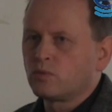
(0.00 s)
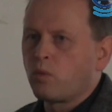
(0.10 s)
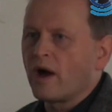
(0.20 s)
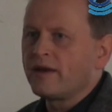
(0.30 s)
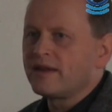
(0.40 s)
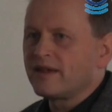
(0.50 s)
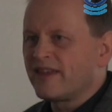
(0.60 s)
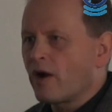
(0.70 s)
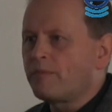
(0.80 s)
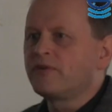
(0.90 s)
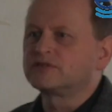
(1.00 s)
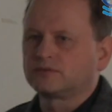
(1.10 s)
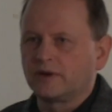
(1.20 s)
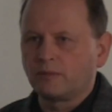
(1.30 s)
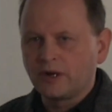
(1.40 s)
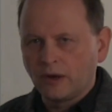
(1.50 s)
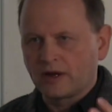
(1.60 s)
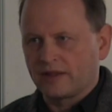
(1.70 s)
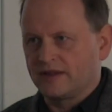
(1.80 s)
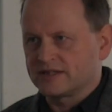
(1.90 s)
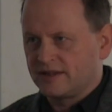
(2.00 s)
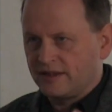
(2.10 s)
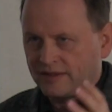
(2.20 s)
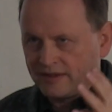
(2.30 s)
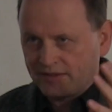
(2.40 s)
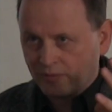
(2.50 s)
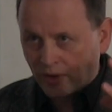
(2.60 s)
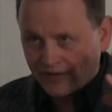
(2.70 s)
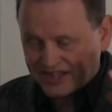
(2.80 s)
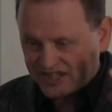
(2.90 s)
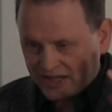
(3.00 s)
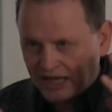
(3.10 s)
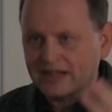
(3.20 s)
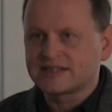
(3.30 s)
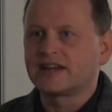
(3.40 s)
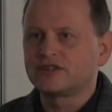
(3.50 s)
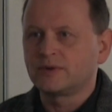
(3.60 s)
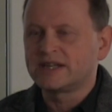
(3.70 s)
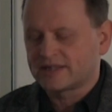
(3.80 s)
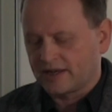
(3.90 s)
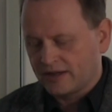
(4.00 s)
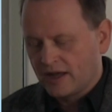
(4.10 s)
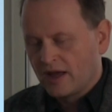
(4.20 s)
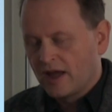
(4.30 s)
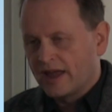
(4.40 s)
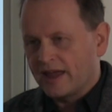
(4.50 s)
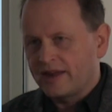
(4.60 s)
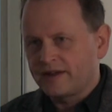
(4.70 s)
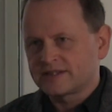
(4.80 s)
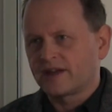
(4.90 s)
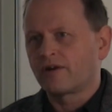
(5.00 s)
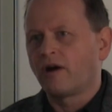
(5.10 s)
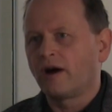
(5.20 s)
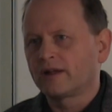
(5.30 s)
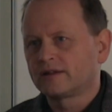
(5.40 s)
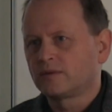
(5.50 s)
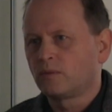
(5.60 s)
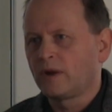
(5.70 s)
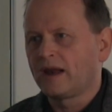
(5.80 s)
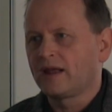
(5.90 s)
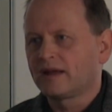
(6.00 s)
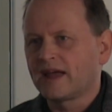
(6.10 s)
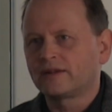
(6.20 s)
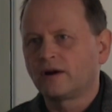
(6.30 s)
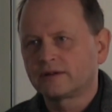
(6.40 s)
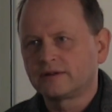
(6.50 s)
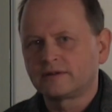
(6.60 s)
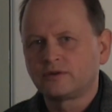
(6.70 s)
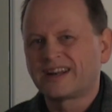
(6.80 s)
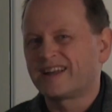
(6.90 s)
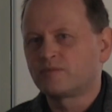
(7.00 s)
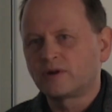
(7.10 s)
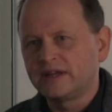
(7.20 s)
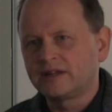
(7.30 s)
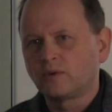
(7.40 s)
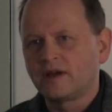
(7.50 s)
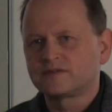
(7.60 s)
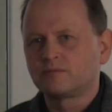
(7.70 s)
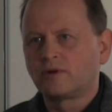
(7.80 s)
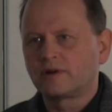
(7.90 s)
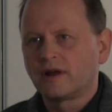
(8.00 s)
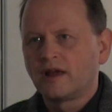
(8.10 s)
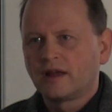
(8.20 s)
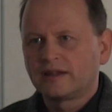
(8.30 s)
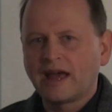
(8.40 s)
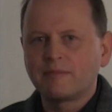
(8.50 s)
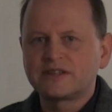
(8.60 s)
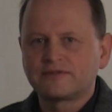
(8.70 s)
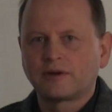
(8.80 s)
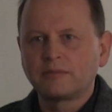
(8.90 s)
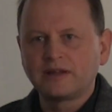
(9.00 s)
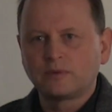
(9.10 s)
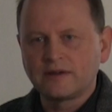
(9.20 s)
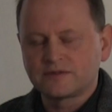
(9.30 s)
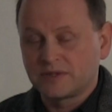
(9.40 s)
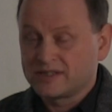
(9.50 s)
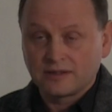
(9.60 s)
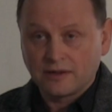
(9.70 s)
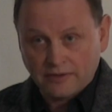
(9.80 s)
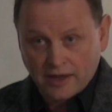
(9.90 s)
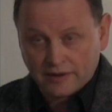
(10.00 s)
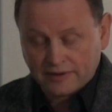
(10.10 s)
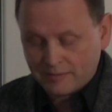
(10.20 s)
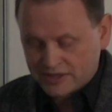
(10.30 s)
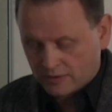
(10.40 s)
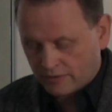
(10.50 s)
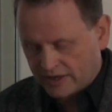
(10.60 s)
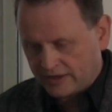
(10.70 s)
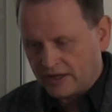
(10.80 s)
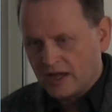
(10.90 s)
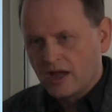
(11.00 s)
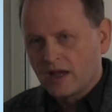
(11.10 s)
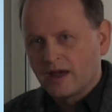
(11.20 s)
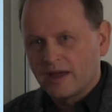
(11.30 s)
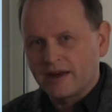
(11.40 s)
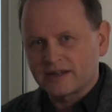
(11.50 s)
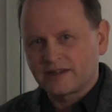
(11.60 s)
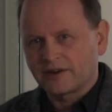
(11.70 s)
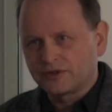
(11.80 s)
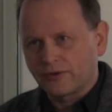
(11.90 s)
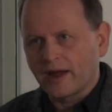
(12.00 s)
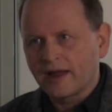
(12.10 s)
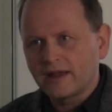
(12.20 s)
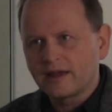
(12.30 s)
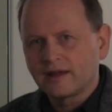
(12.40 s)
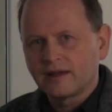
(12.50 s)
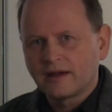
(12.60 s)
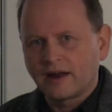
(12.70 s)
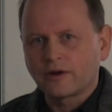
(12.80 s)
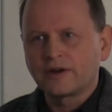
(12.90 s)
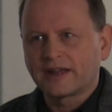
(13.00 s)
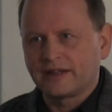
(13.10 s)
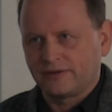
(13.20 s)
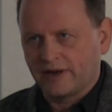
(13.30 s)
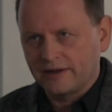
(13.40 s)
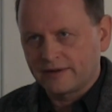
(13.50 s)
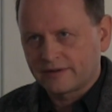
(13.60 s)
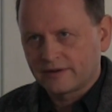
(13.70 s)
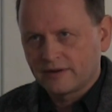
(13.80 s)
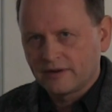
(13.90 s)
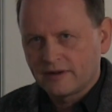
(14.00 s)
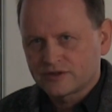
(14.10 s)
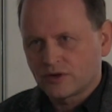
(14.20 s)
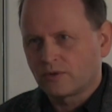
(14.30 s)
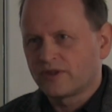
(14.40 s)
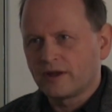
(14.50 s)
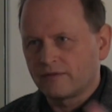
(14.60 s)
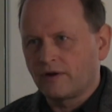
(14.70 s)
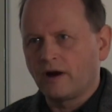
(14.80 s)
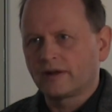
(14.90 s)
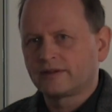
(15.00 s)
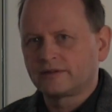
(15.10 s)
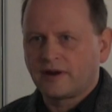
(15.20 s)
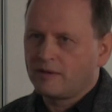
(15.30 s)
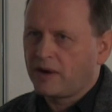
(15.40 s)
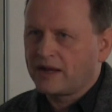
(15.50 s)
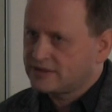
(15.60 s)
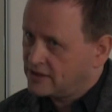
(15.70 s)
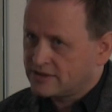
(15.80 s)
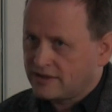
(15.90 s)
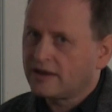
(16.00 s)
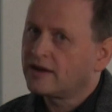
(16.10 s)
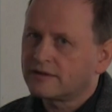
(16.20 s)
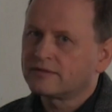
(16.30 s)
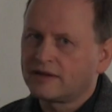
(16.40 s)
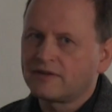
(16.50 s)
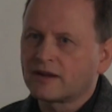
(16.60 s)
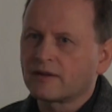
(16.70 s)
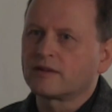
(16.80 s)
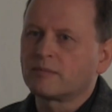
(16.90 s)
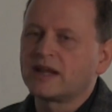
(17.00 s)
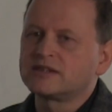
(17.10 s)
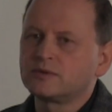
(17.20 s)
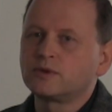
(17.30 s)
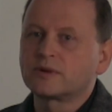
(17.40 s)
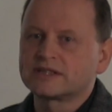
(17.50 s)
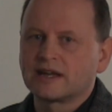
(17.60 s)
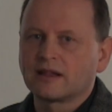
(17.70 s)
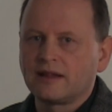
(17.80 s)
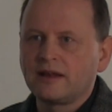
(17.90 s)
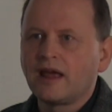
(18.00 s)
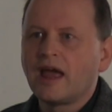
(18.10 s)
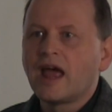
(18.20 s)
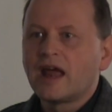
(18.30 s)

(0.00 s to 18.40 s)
One, the obvious one, when you look at this, the one that yells at you is that areas that are hot will get hotter, you get more heat waves, more damage from heat waves, which they are damaging already. Areas that are dry are going to get drier. So think of hot, dry places, they are definitely not the places we want to settle in.